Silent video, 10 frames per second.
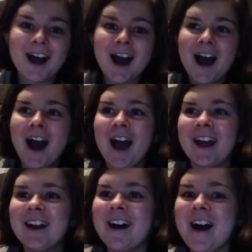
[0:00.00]

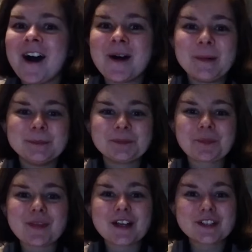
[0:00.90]
Hi.
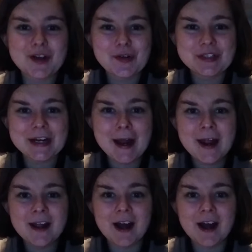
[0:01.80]
So today